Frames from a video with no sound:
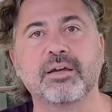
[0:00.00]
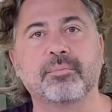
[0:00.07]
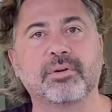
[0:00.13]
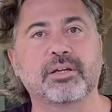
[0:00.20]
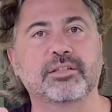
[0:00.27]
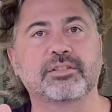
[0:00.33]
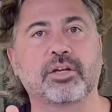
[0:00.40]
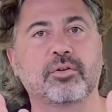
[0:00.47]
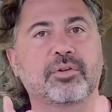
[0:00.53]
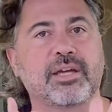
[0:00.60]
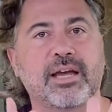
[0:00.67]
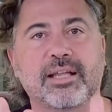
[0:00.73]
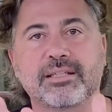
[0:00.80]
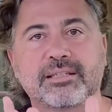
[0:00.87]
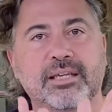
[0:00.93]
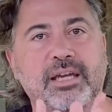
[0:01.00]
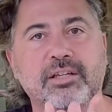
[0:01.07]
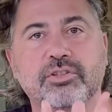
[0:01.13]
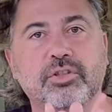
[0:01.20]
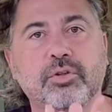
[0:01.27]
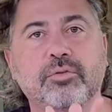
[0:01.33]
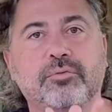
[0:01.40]
because they only had, say,
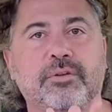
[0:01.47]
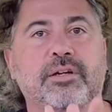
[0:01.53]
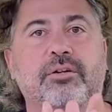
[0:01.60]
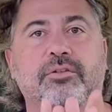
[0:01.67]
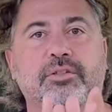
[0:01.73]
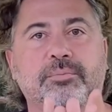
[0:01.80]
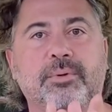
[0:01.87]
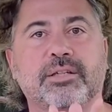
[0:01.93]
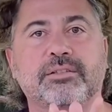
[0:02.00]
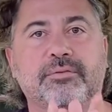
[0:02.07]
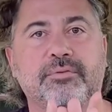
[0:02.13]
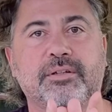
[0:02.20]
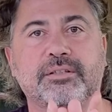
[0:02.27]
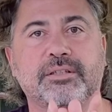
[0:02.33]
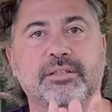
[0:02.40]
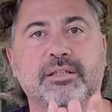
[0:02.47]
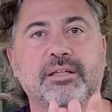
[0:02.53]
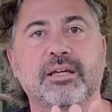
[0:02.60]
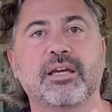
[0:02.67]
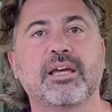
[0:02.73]
2 finger specificity.